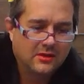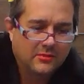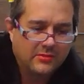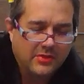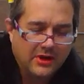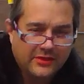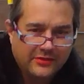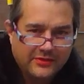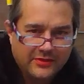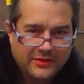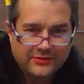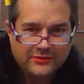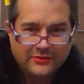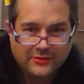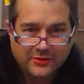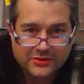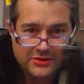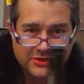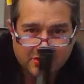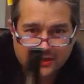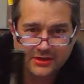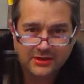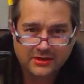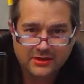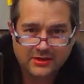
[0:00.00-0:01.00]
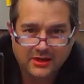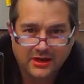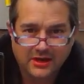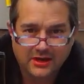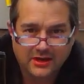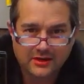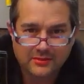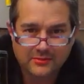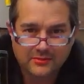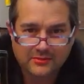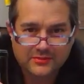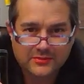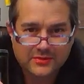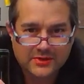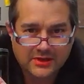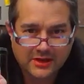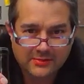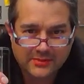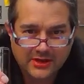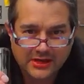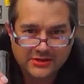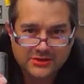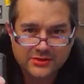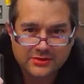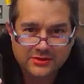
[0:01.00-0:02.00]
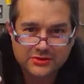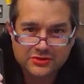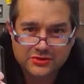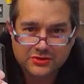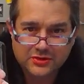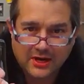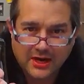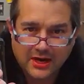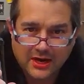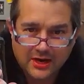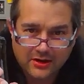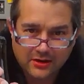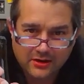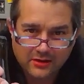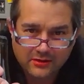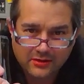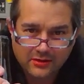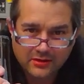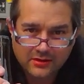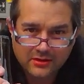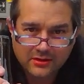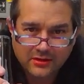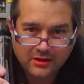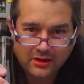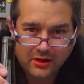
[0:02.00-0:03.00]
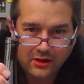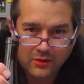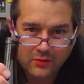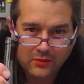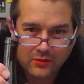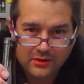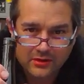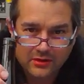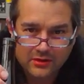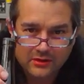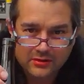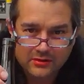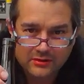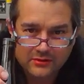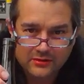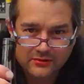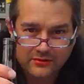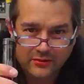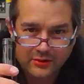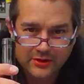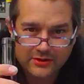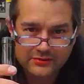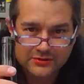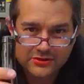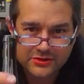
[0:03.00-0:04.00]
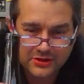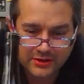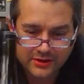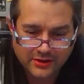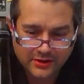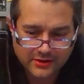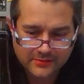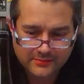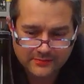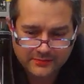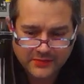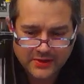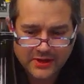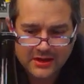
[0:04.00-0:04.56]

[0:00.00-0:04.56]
But this version, to get back to it, is dry or devoid of sugar.